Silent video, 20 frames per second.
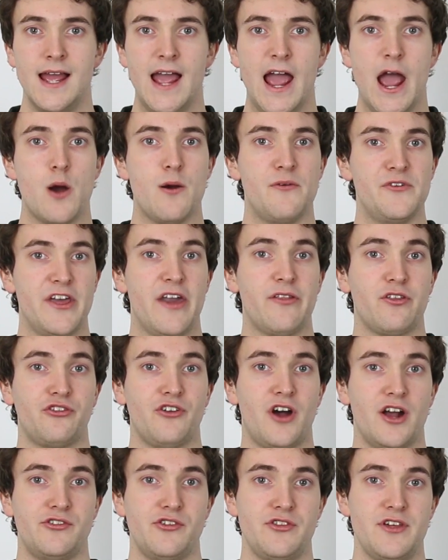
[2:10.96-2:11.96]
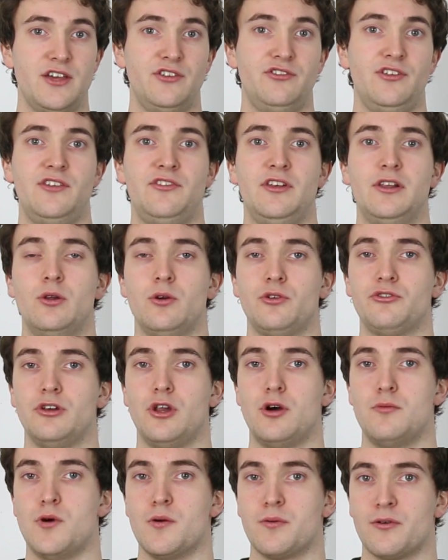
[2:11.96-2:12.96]
However, the other side to this is it looks a
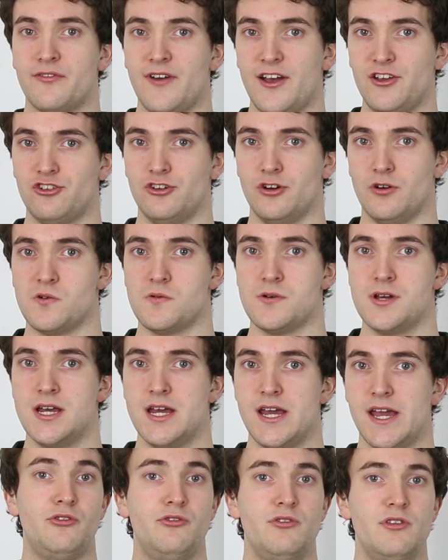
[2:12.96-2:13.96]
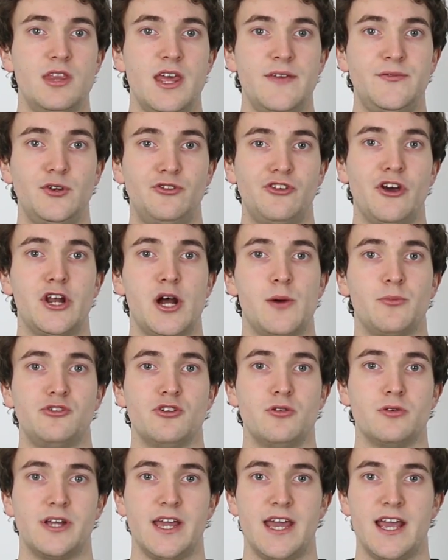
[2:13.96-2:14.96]
lot more professional. If you turn up to
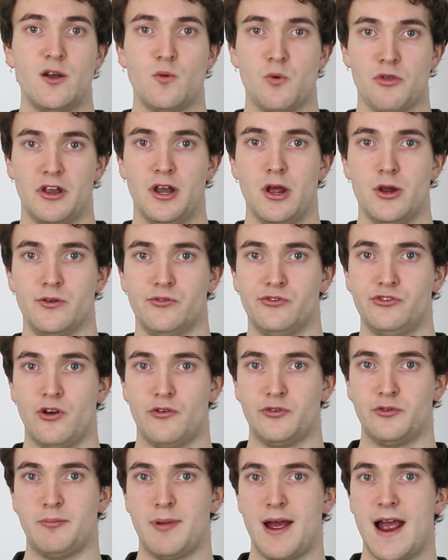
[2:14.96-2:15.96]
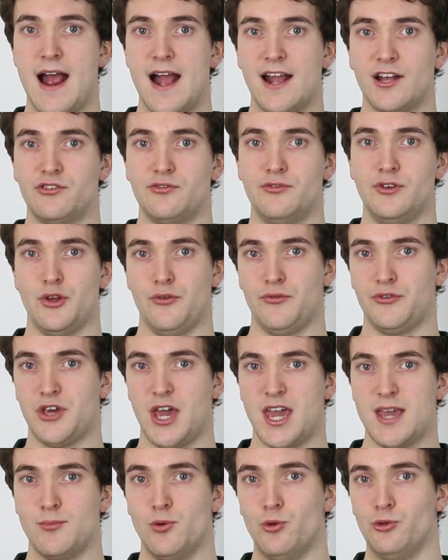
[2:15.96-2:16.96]
your gig with a load of soft bags full of
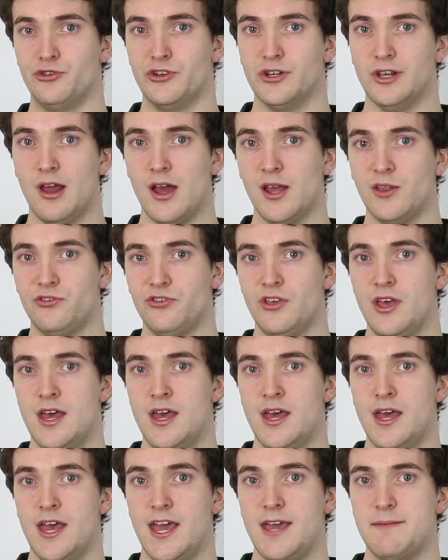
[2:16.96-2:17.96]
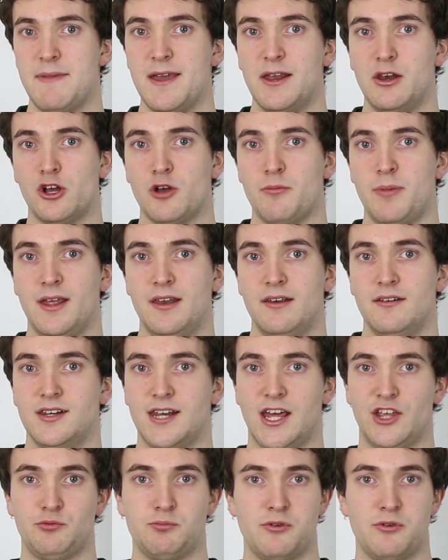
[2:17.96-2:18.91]
cables and lights, it may look a bit less